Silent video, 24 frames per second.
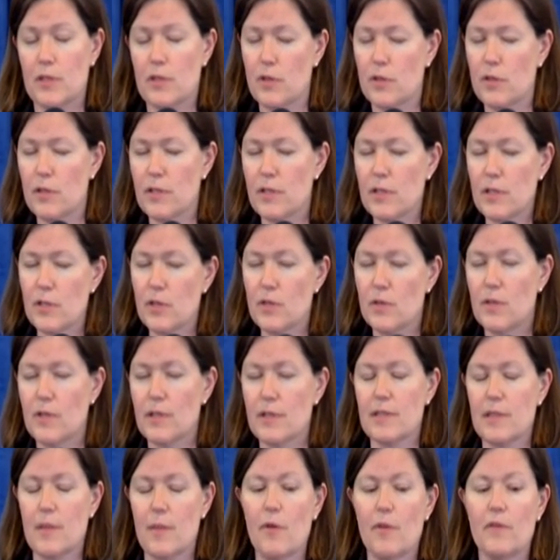So this is
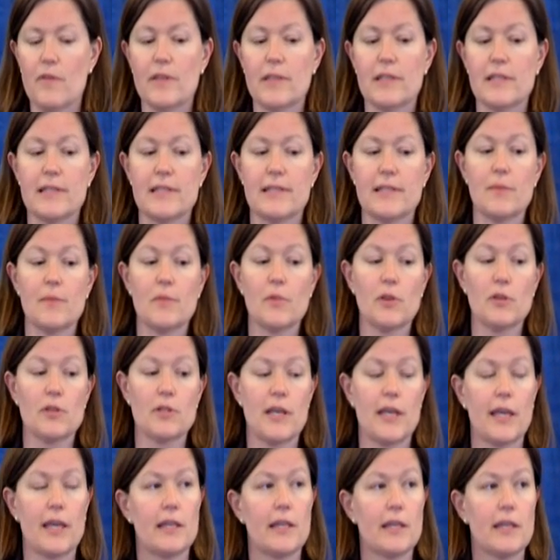using some of the similar
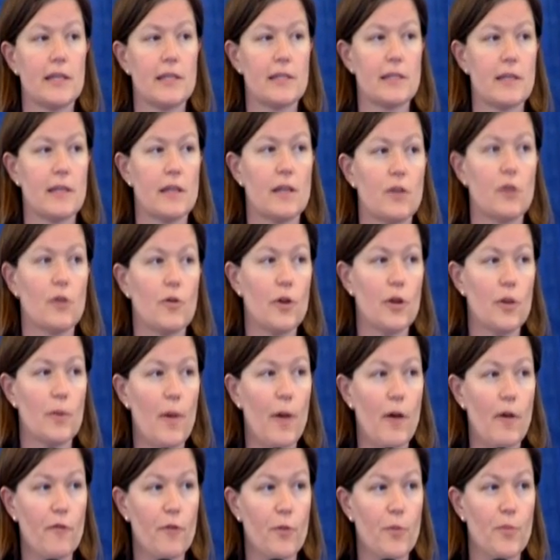techniques that you heard
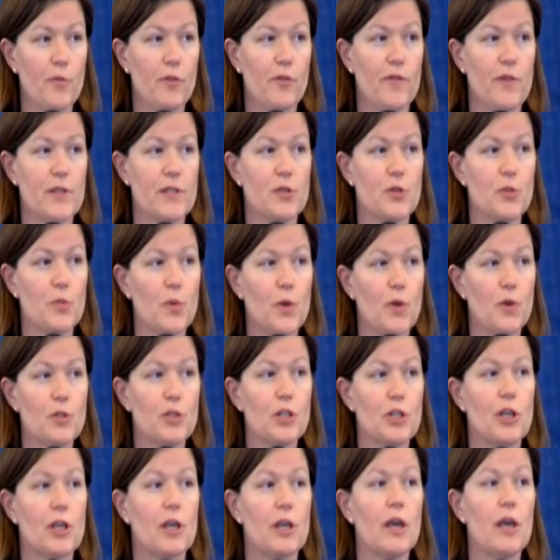about from Professor
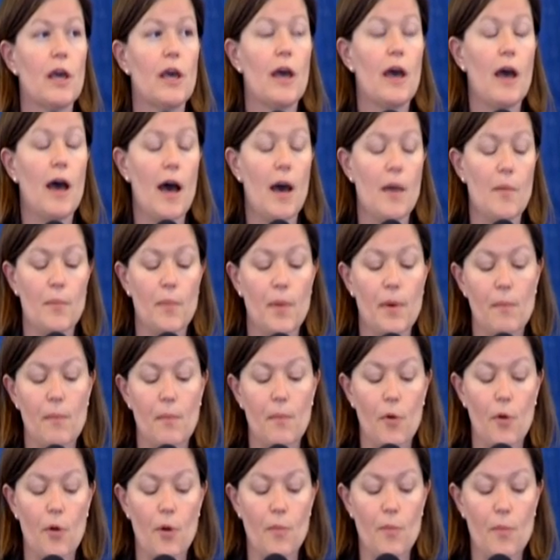Brogi, but
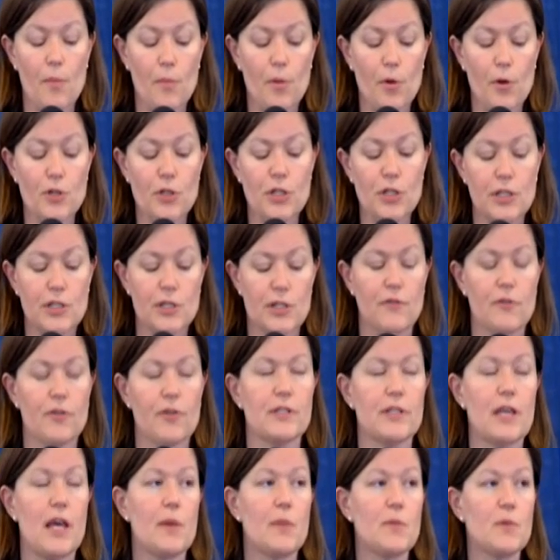more merging
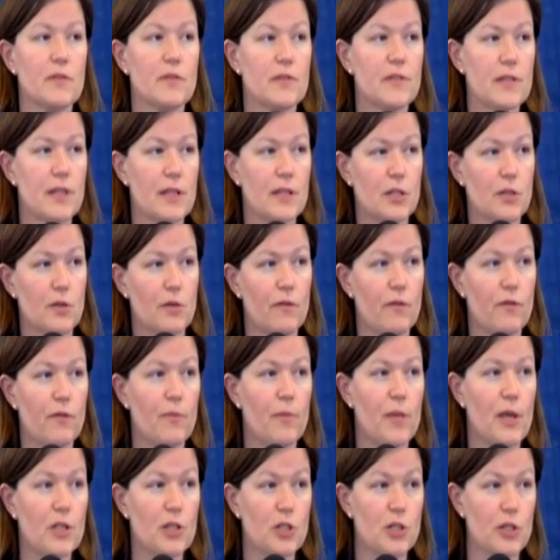different types of sensor
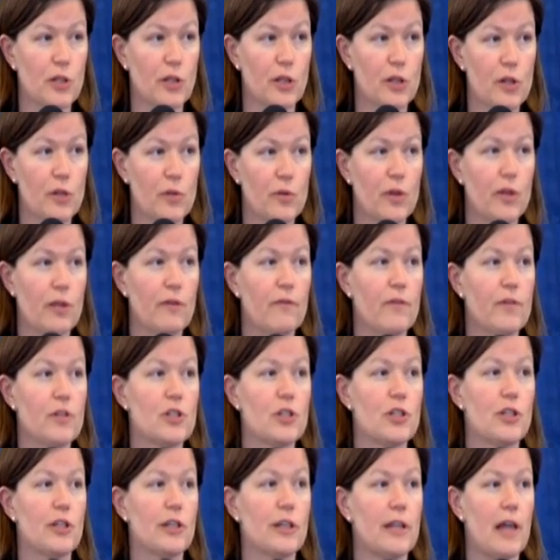information, including
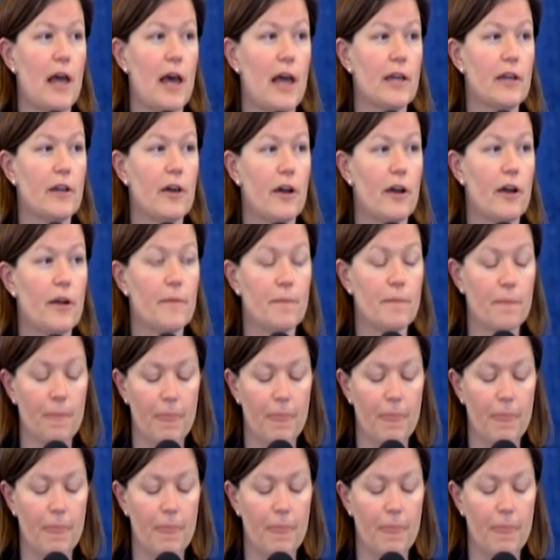vision and LiDAR.